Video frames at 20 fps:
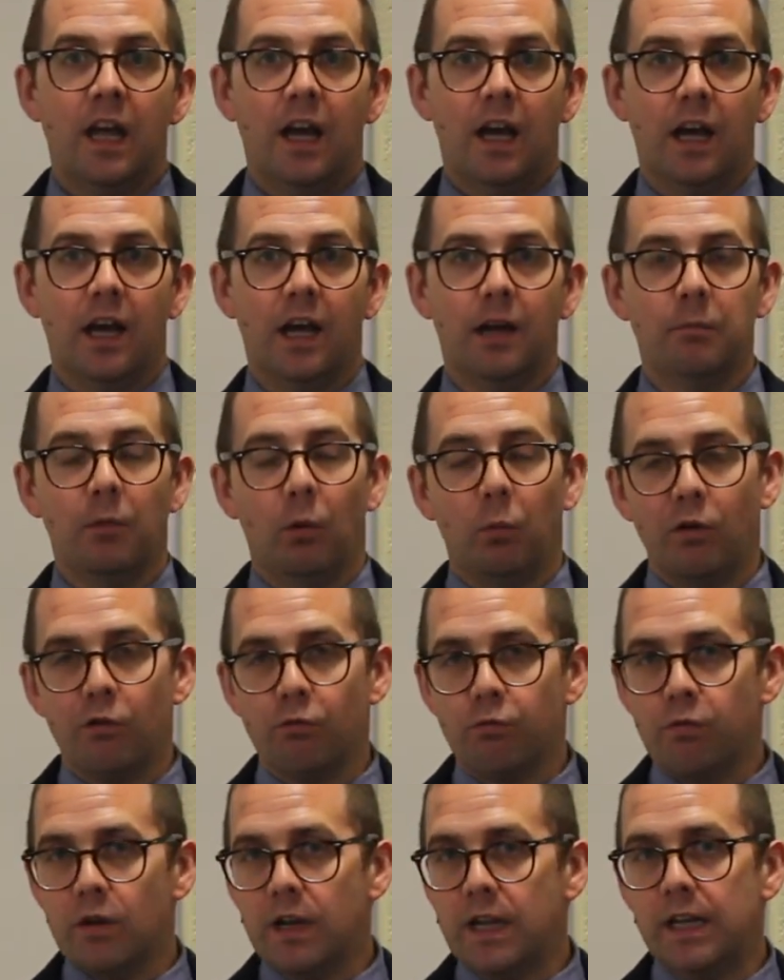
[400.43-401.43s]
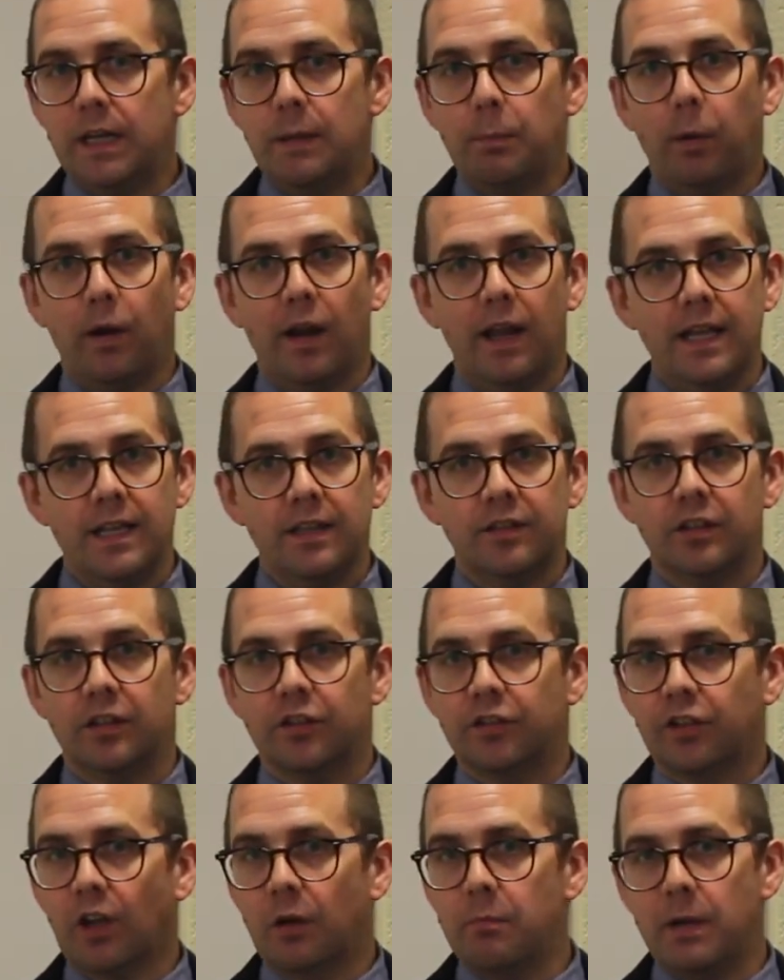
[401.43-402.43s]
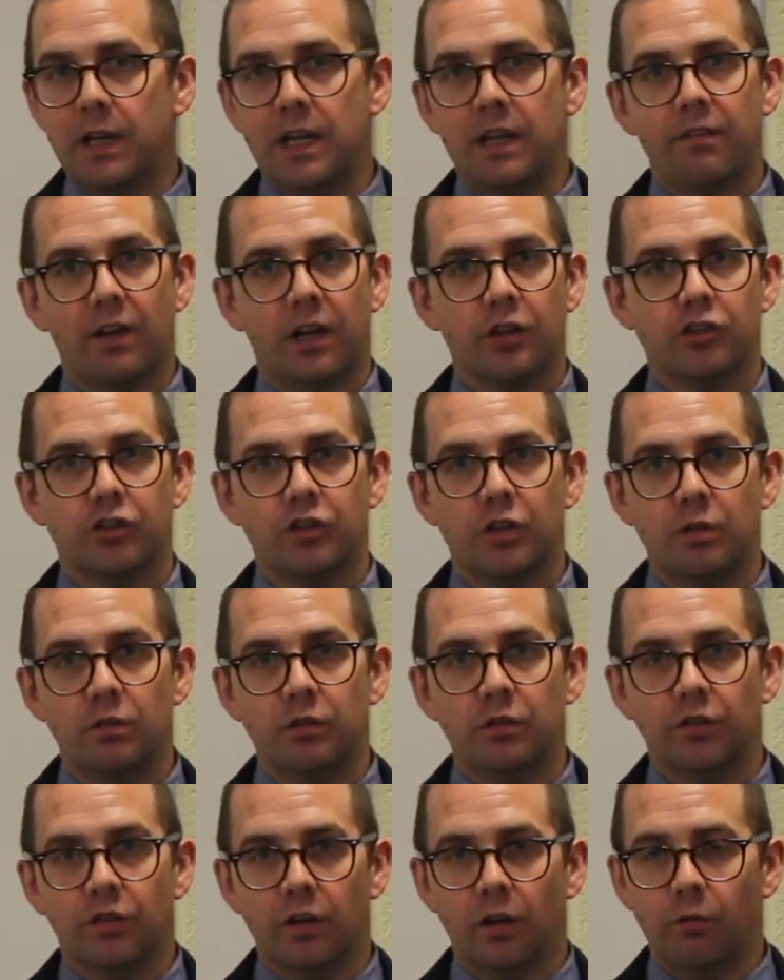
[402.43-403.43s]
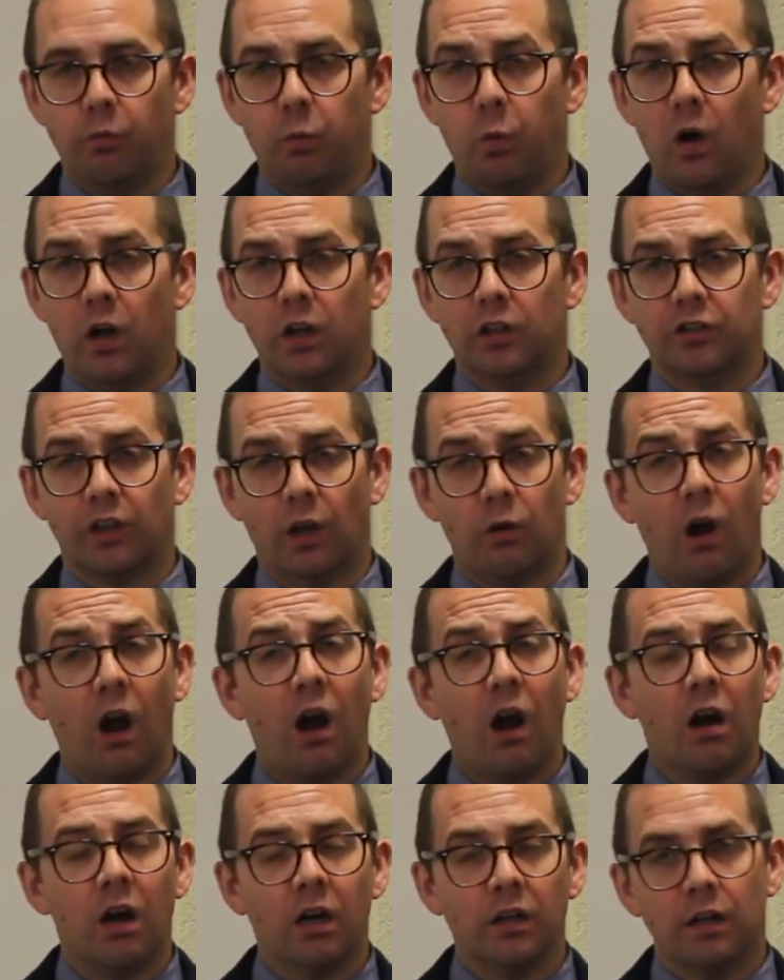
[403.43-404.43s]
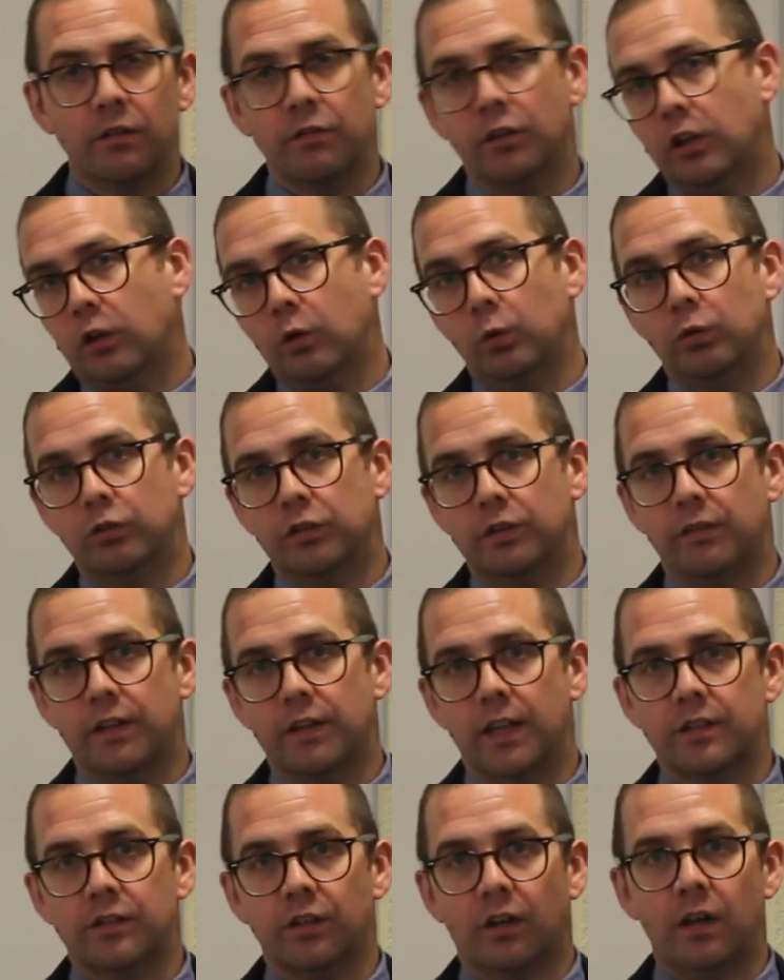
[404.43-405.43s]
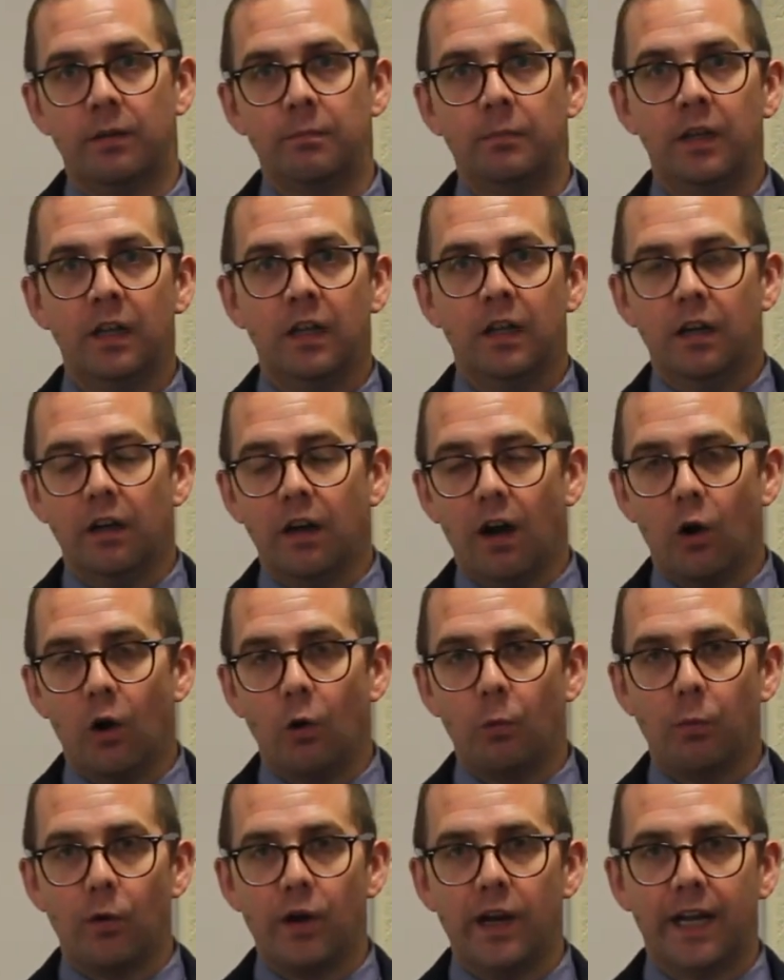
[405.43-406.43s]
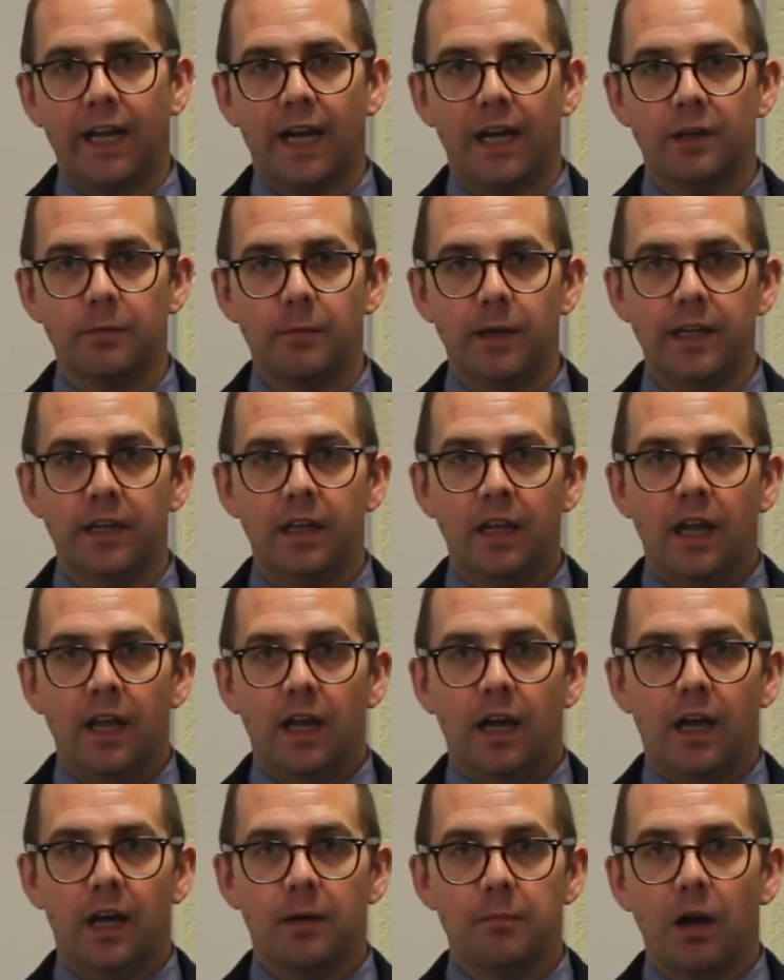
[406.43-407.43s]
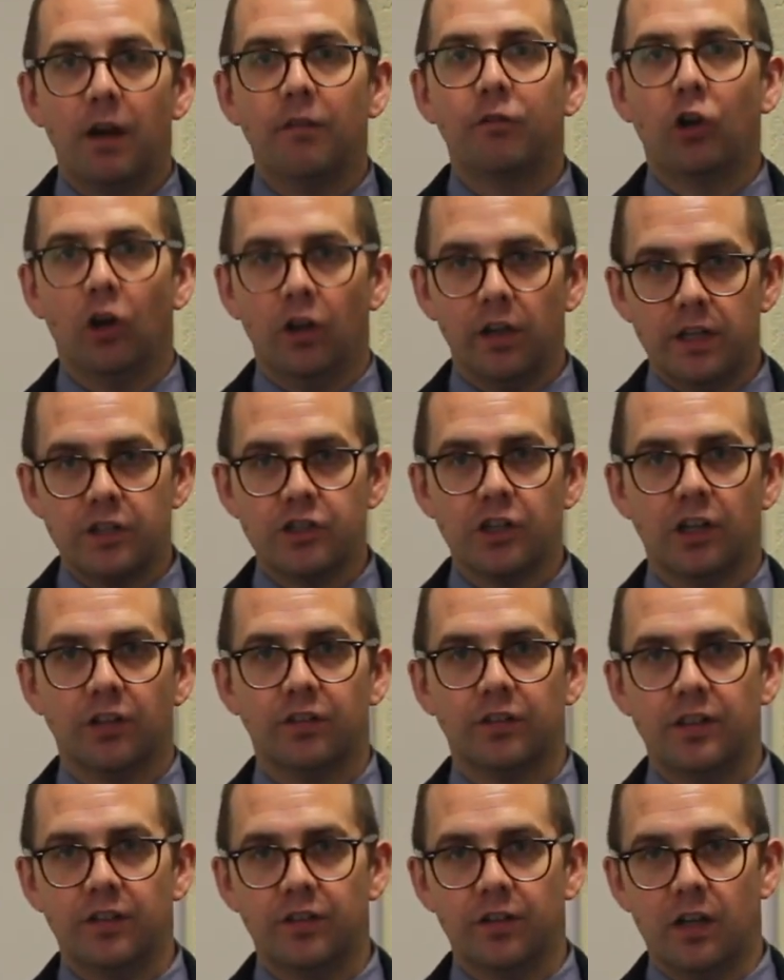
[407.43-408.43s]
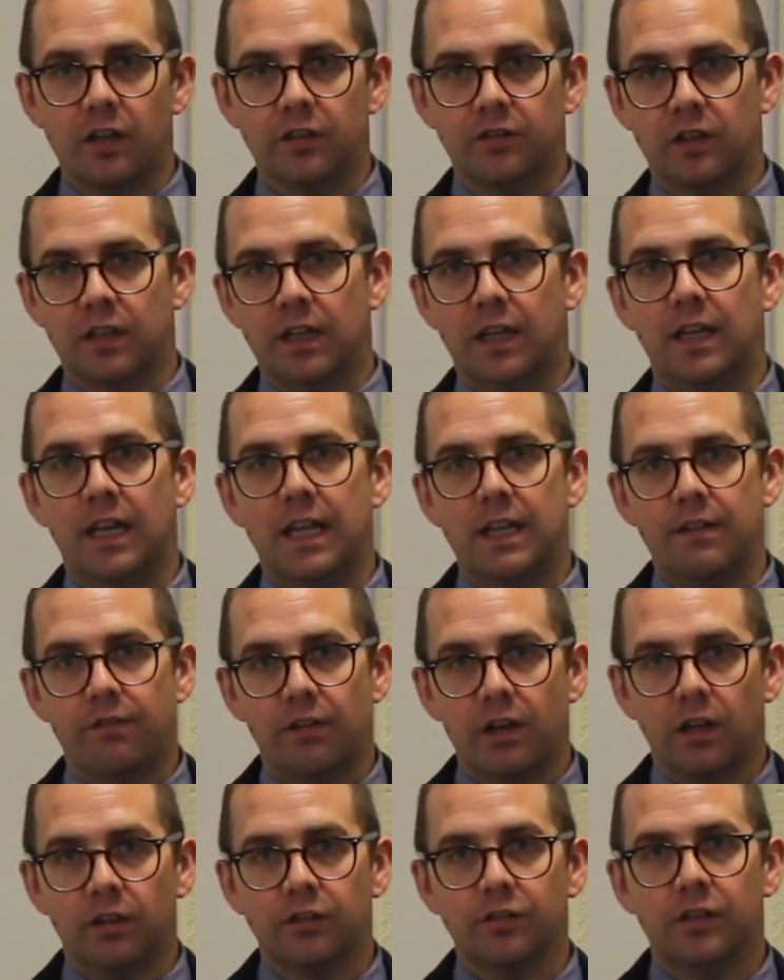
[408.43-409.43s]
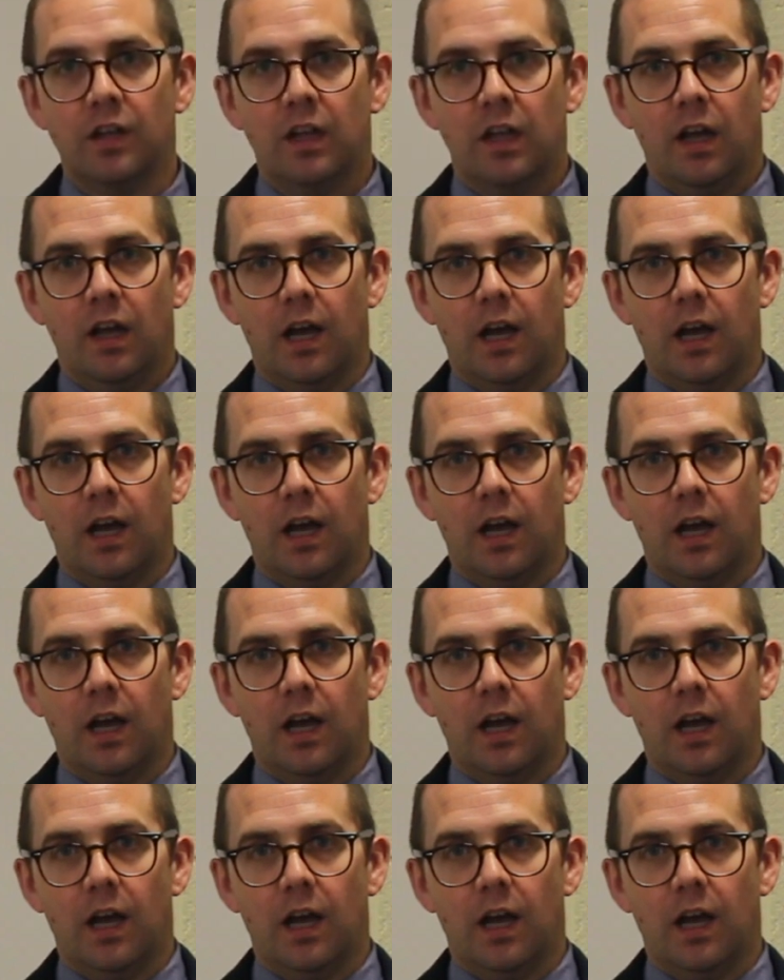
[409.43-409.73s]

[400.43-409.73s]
We're really pleased that so many of our students that have worked so hard over the course of their time at Oldbury Academy have got their just desserts, and they're leaving us